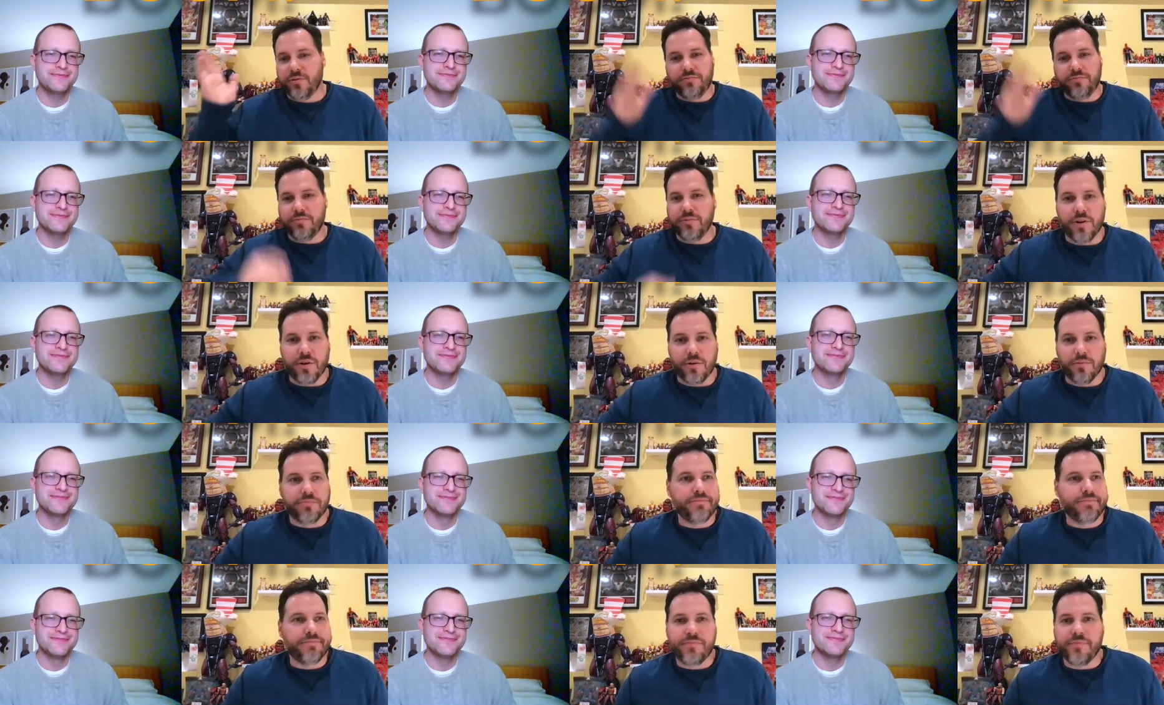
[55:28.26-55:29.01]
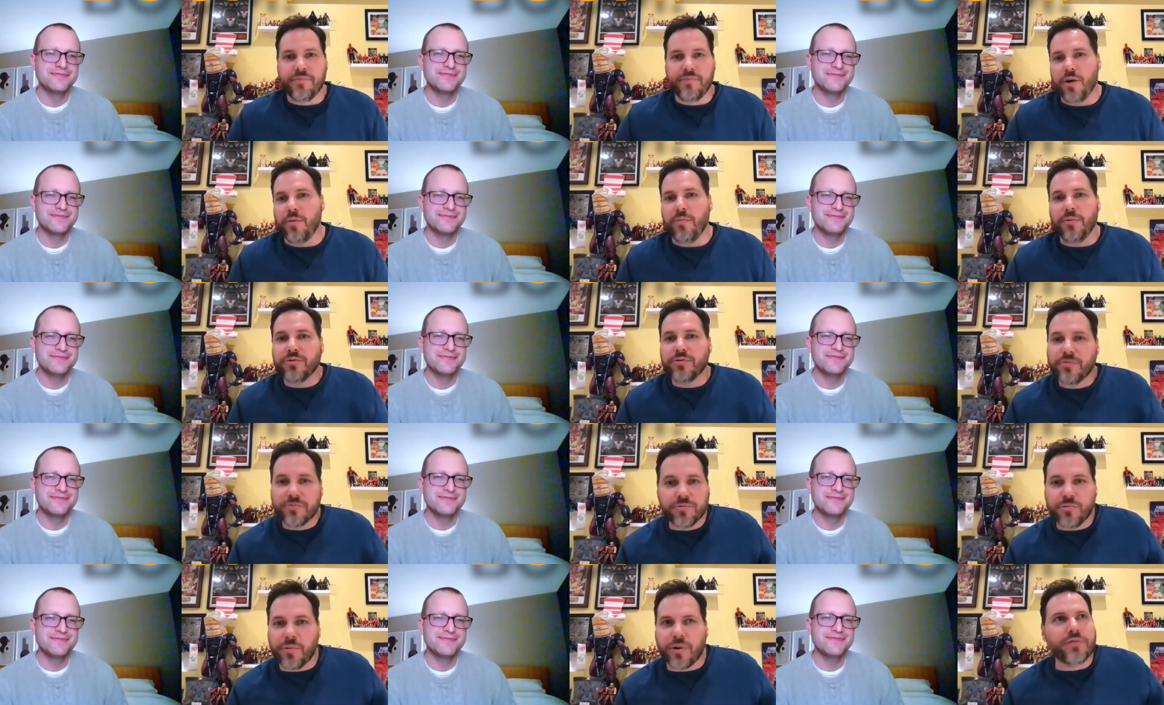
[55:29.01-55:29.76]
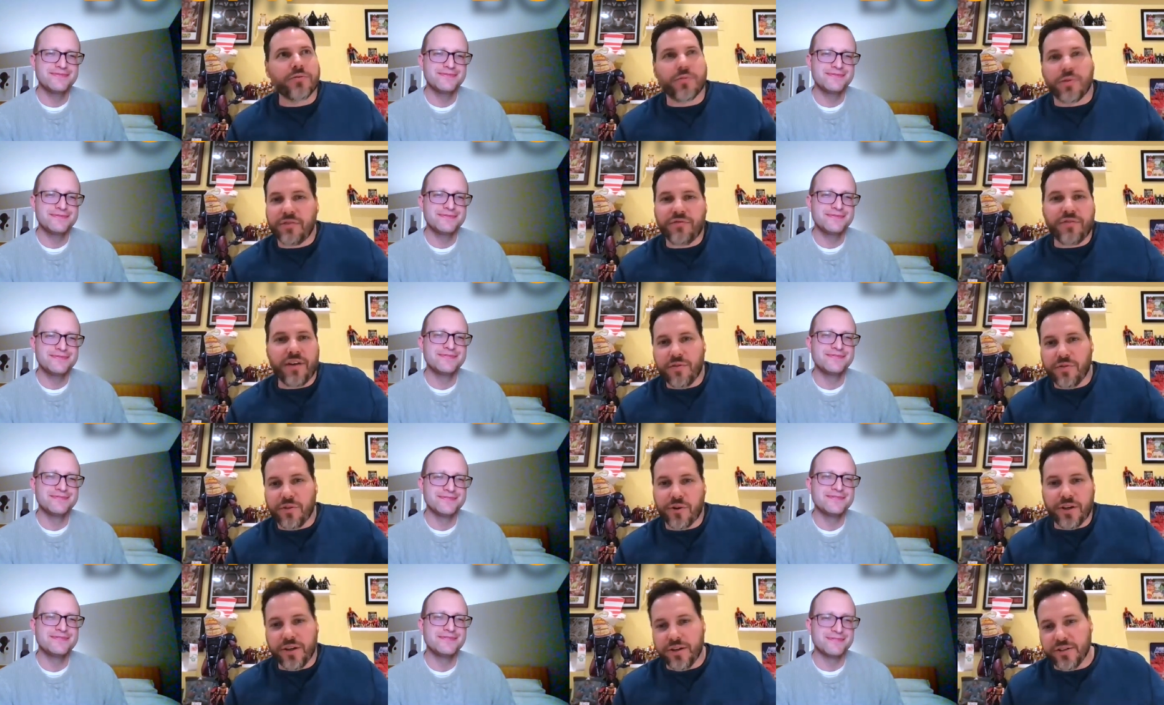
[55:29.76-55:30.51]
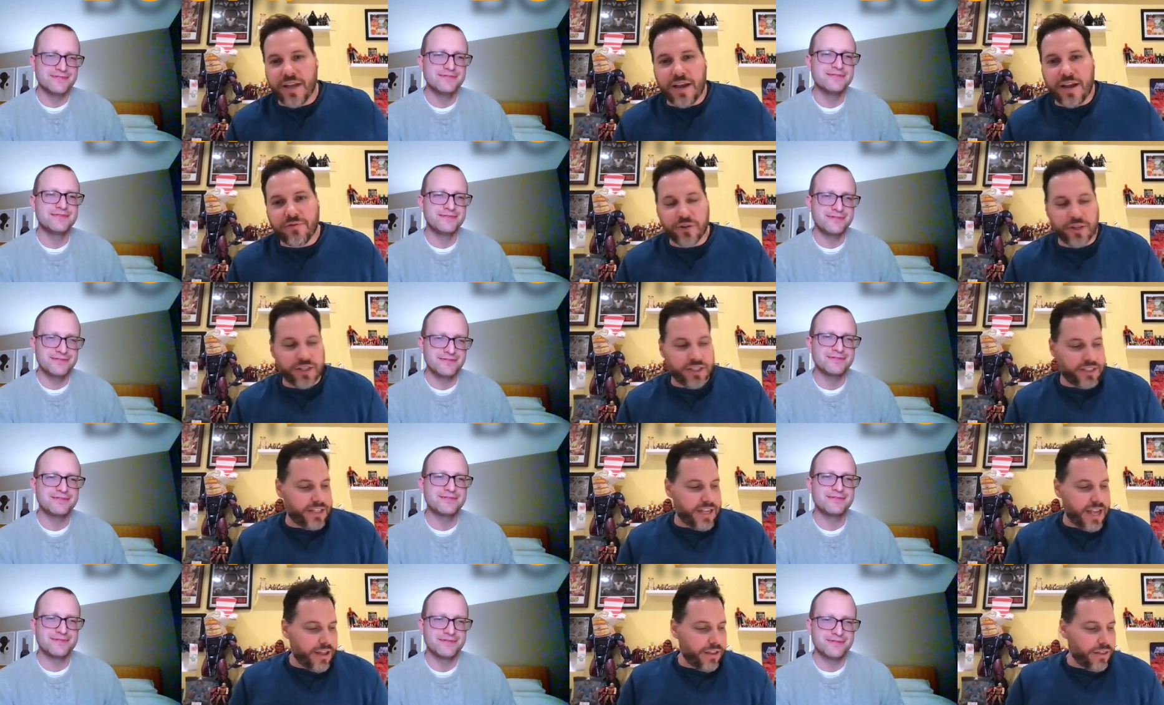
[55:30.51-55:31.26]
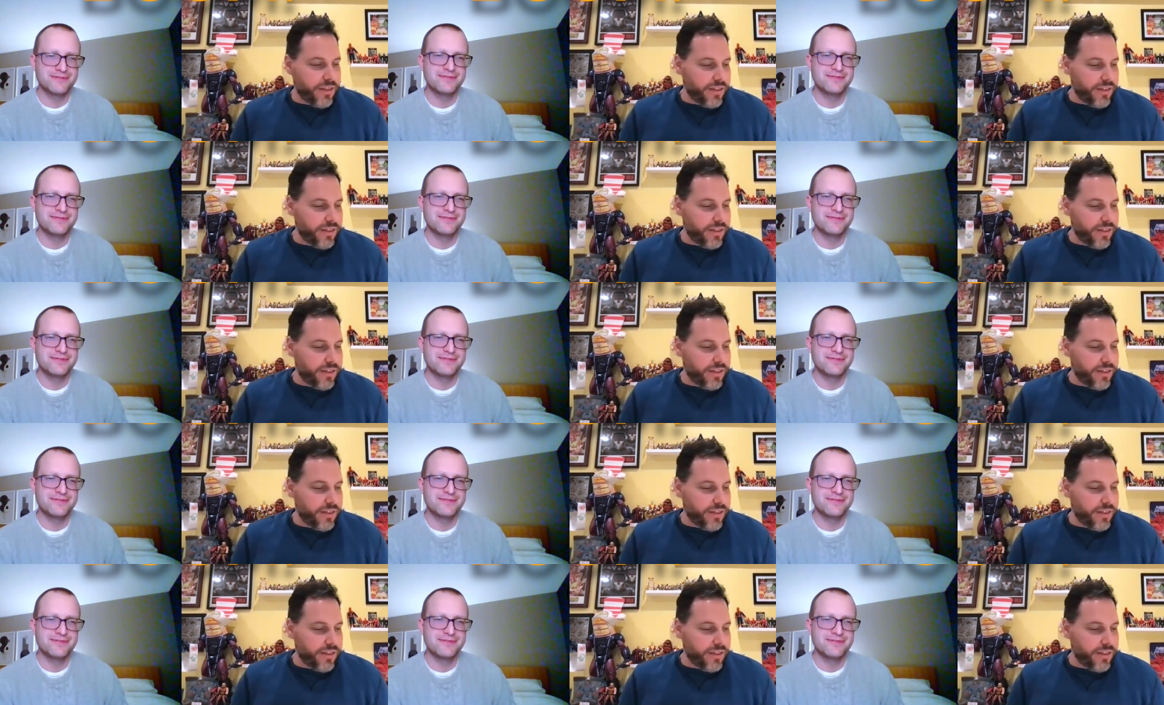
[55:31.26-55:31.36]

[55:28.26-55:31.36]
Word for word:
Speaker 1: you know almost what 25 30 years after his death